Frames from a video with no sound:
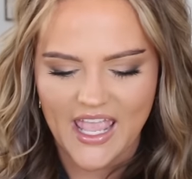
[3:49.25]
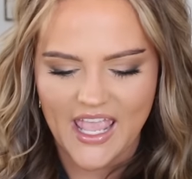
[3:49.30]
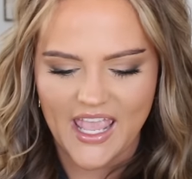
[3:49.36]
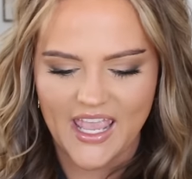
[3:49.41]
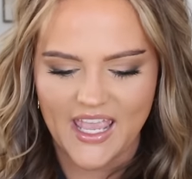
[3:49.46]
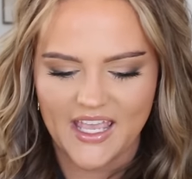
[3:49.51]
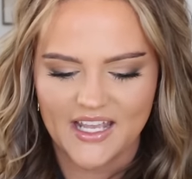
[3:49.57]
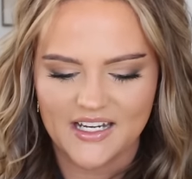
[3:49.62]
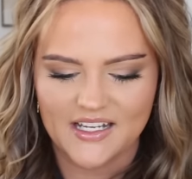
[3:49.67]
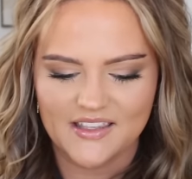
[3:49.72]

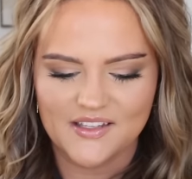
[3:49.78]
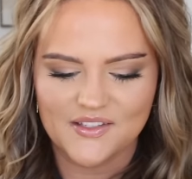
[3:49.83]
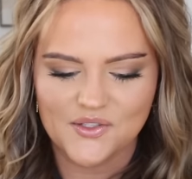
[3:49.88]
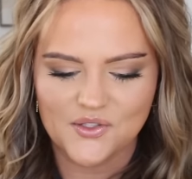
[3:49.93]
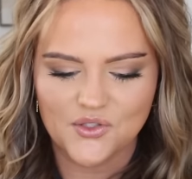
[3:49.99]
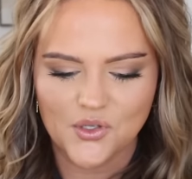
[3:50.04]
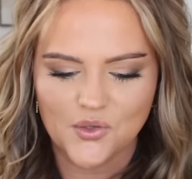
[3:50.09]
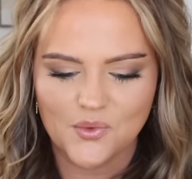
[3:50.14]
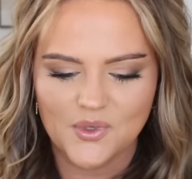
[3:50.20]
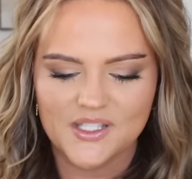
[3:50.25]
And these are
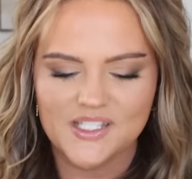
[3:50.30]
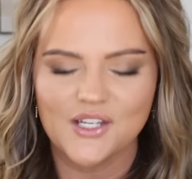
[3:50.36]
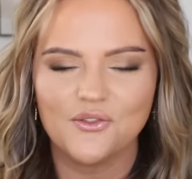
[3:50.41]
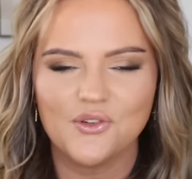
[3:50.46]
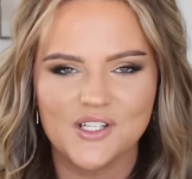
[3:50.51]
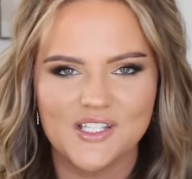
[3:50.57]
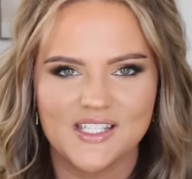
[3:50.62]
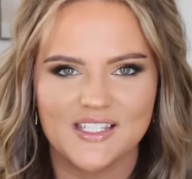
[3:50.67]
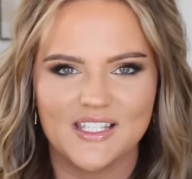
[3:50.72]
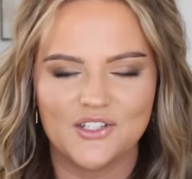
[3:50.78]
two ones I
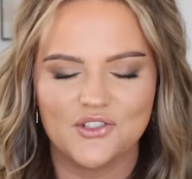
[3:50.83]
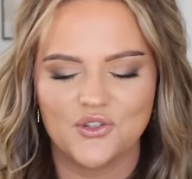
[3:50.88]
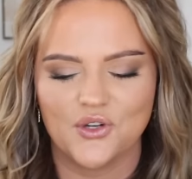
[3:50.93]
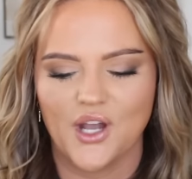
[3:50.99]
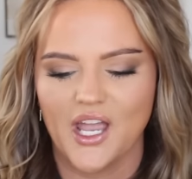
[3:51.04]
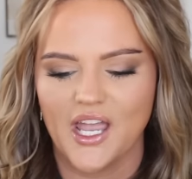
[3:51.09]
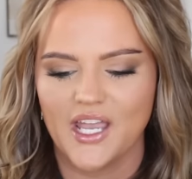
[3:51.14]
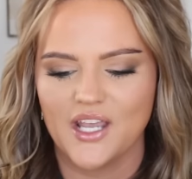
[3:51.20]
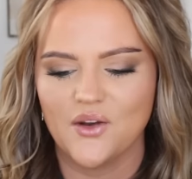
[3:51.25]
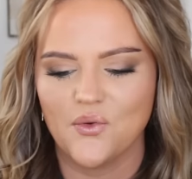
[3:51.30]
recently
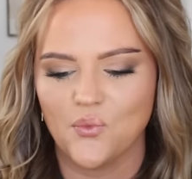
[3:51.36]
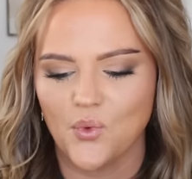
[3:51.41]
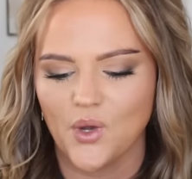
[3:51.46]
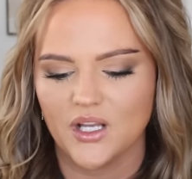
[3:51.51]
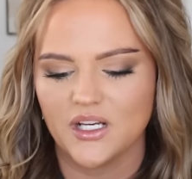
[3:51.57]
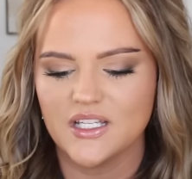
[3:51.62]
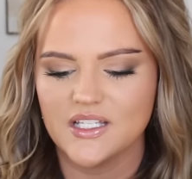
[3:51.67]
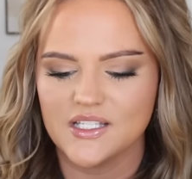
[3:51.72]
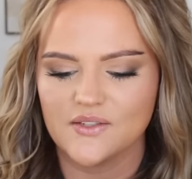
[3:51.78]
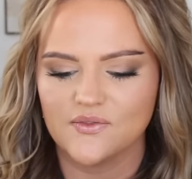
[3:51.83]
tried.
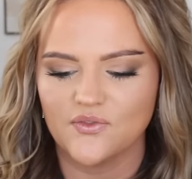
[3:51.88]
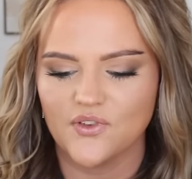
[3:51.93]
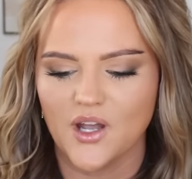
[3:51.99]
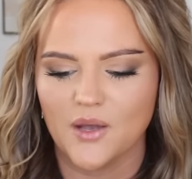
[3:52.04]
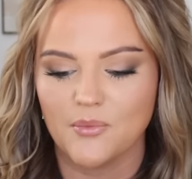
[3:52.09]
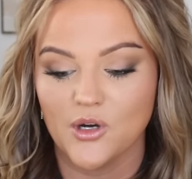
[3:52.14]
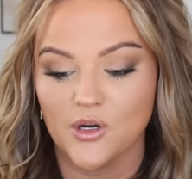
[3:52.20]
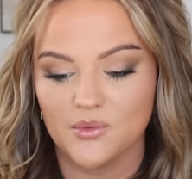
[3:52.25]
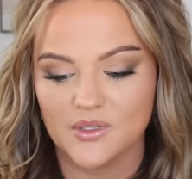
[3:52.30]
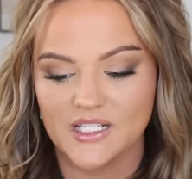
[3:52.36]
One is
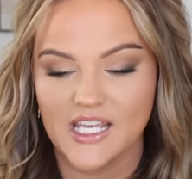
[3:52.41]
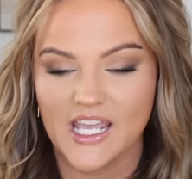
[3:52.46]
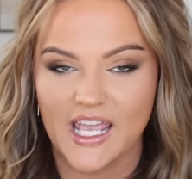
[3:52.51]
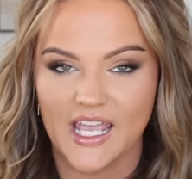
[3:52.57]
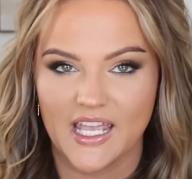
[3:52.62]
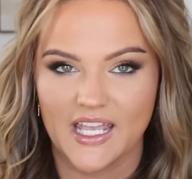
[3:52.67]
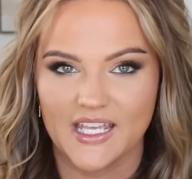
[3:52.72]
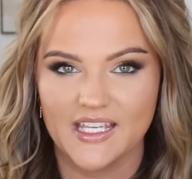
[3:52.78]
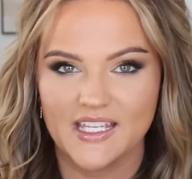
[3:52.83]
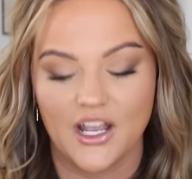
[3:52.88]
from Urban
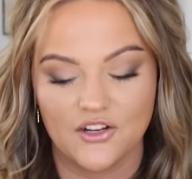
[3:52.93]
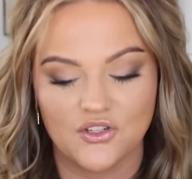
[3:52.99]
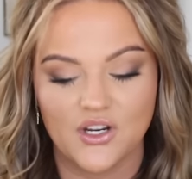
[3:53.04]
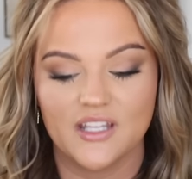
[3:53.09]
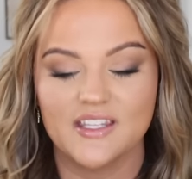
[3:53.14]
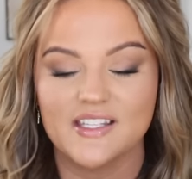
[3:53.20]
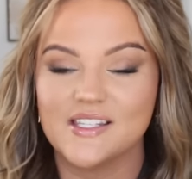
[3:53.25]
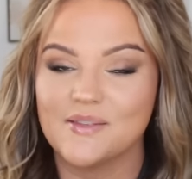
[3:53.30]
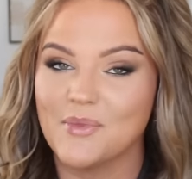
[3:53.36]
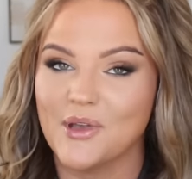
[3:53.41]
Decay. I
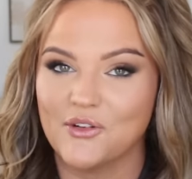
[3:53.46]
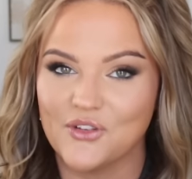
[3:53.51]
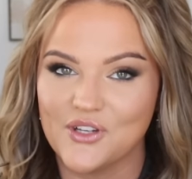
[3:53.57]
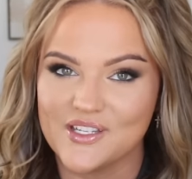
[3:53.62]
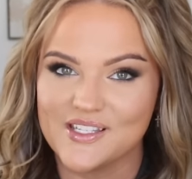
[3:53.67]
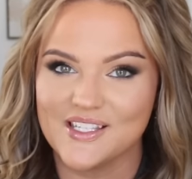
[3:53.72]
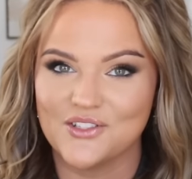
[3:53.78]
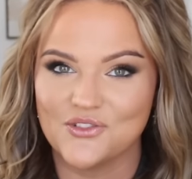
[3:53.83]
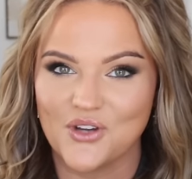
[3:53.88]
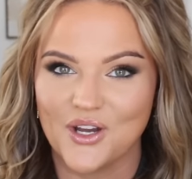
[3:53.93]
tried this in my
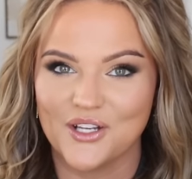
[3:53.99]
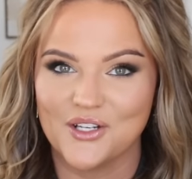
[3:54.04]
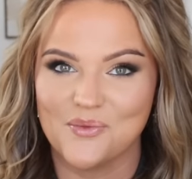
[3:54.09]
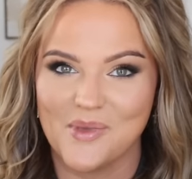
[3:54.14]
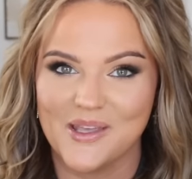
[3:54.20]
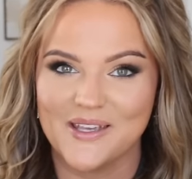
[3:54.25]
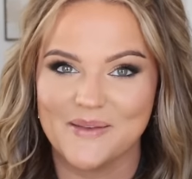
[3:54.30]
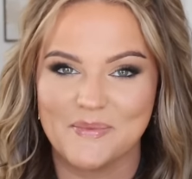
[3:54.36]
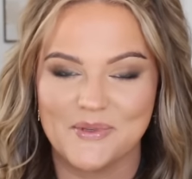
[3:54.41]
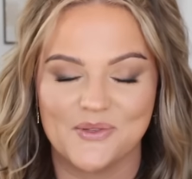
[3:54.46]
recent trying new
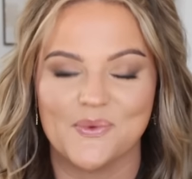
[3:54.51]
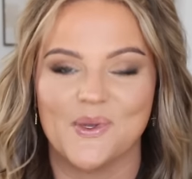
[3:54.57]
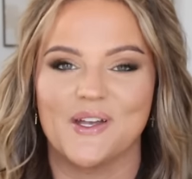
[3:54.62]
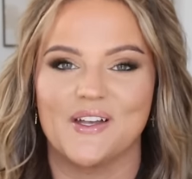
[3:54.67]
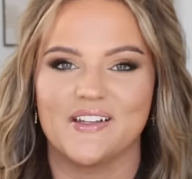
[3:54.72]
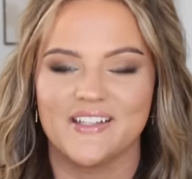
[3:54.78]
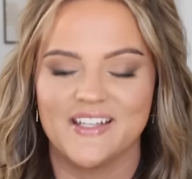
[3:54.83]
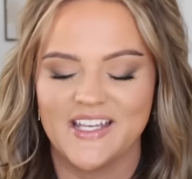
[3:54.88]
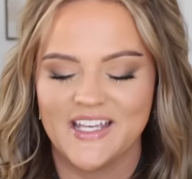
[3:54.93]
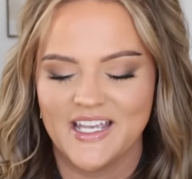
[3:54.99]
makeup as
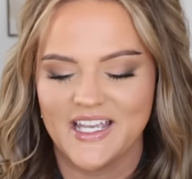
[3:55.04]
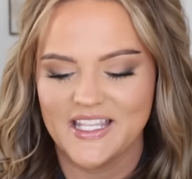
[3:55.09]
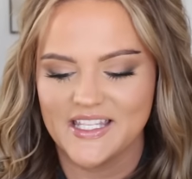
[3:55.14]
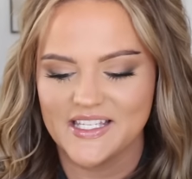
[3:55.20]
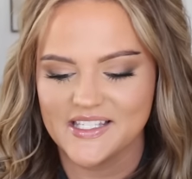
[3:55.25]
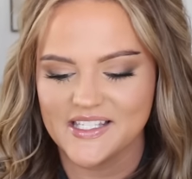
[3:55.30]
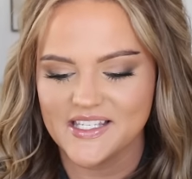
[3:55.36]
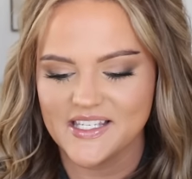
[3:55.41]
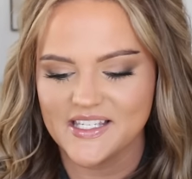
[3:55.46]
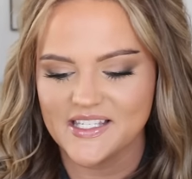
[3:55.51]
well.
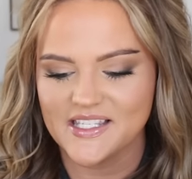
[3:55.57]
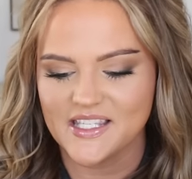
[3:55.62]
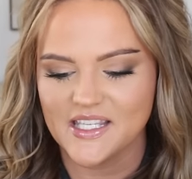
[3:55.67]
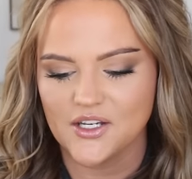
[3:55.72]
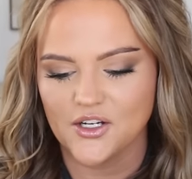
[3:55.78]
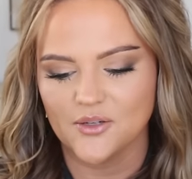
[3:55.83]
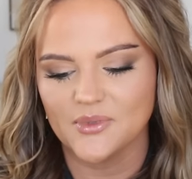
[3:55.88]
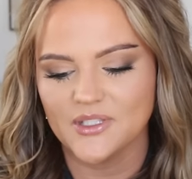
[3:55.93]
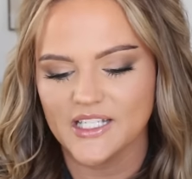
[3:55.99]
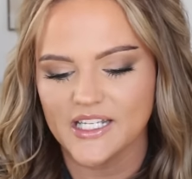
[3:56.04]
This is
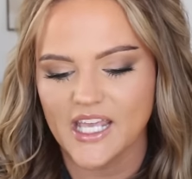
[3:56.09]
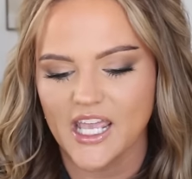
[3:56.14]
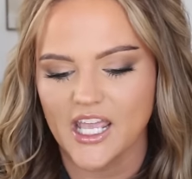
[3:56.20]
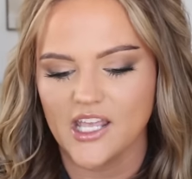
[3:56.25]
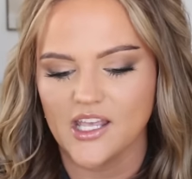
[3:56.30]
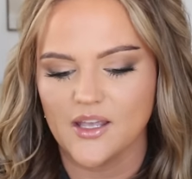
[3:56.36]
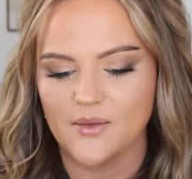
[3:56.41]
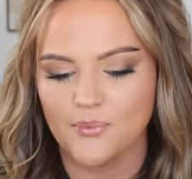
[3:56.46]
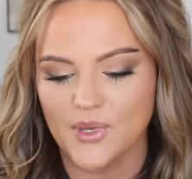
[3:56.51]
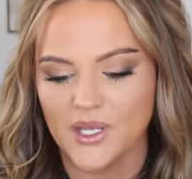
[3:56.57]
the Urban
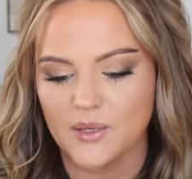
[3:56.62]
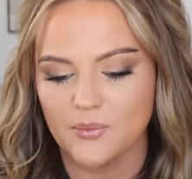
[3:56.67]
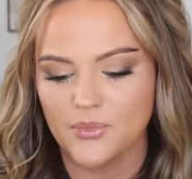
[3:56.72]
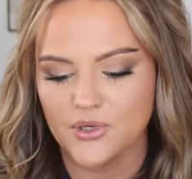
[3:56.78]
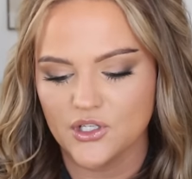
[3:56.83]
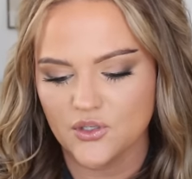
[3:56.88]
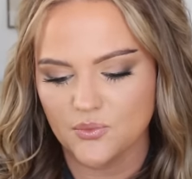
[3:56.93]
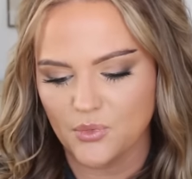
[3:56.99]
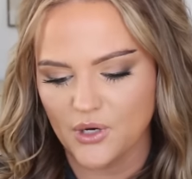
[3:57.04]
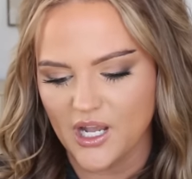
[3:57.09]
Decay Big
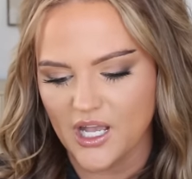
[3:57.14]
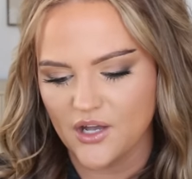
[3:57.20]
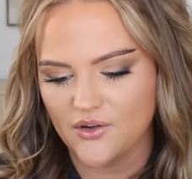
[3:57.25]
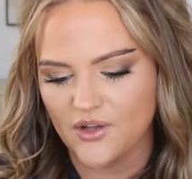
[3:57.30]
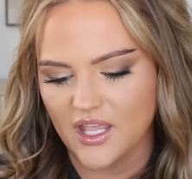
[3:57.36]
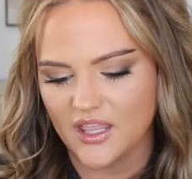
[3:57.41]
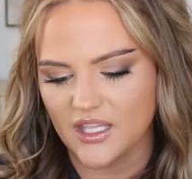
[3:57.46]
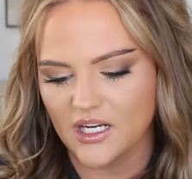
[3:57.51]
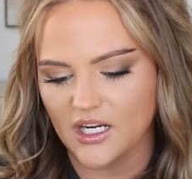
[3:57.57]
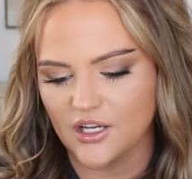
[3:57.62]
Bush Brow.
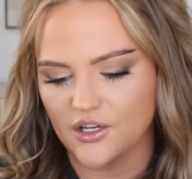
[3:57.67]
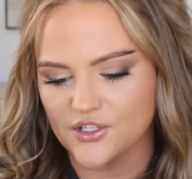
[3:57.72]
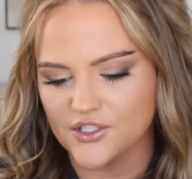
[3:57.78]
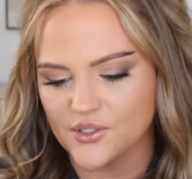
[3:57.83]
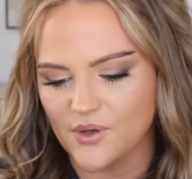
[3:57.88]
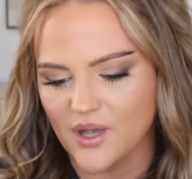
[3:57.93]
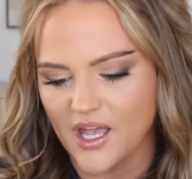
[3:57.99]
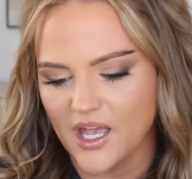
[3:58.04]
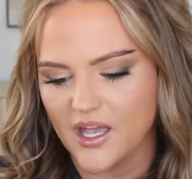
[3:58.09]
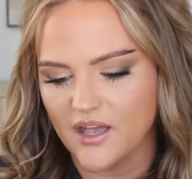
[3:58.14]
And then I
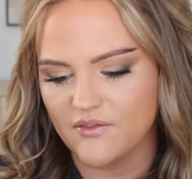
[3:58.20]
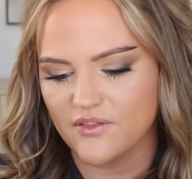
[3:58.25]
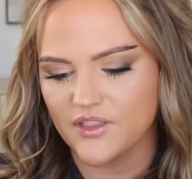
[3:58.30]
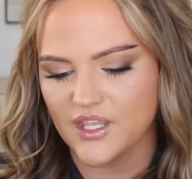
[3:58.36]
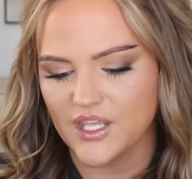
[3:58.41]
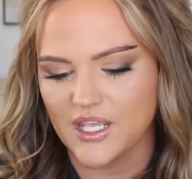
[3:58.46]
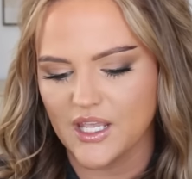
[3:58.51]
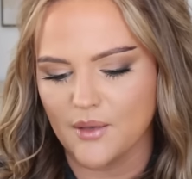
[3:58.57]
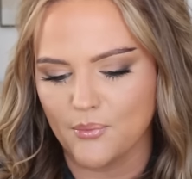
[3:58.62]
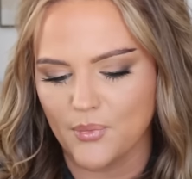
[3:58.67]
also have
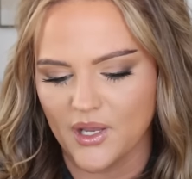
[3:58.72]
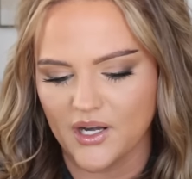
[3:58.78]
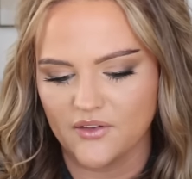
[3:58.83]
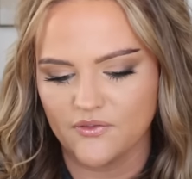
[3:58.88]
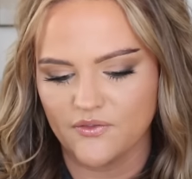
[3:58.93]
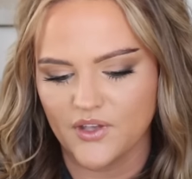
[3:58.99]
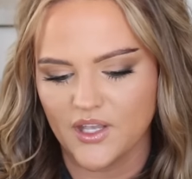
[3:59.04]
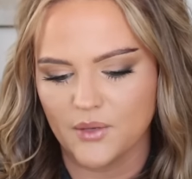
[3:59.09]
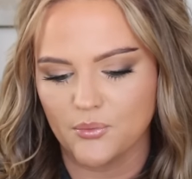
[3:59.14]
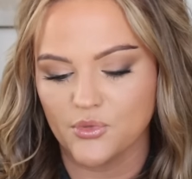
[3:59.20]
the
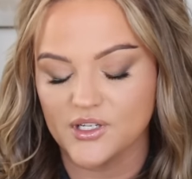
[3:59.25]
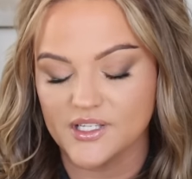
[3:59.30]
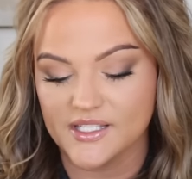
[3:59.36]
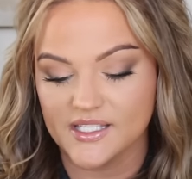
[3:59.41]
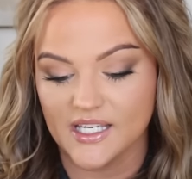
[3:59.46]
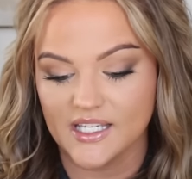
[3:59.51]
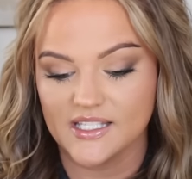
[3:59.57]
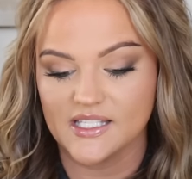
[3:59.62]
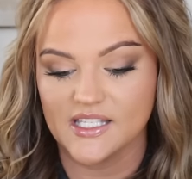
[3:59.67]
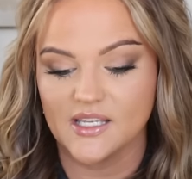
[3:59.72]
Benefit
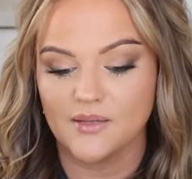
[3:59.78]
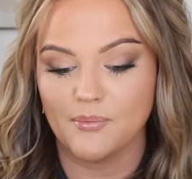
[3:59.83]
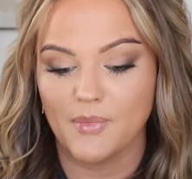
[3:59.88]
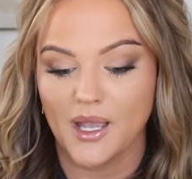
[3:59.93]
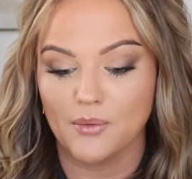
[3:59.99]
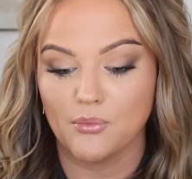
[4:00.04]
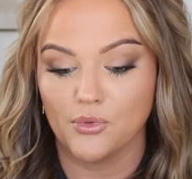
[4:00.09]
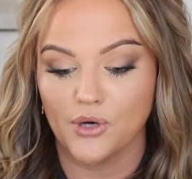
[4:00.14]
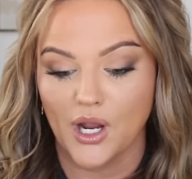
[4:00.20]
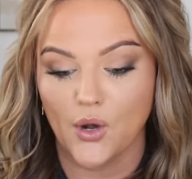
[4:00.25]
Precisely
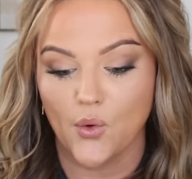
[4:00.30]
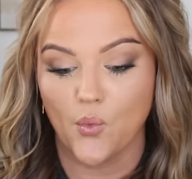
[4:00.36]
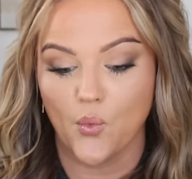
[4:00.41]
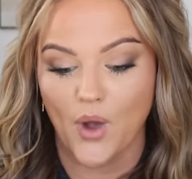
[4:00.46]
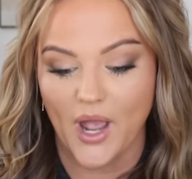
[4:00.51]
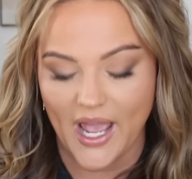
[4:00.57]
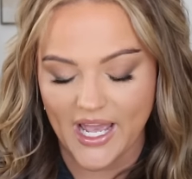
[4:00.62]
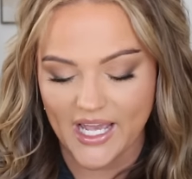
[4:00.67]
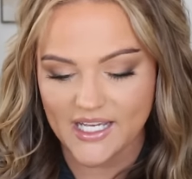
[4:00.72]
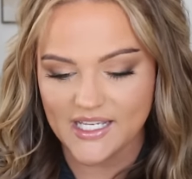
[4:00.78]
My Brow
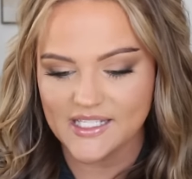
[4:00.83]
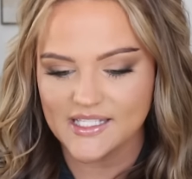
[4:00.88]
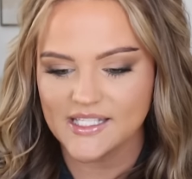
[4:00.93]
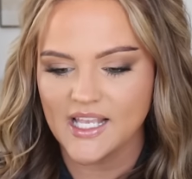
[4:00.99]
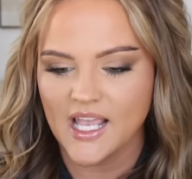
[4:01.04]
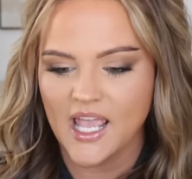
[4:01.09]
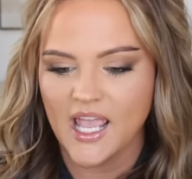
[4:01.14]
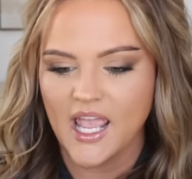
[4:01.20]
Wax.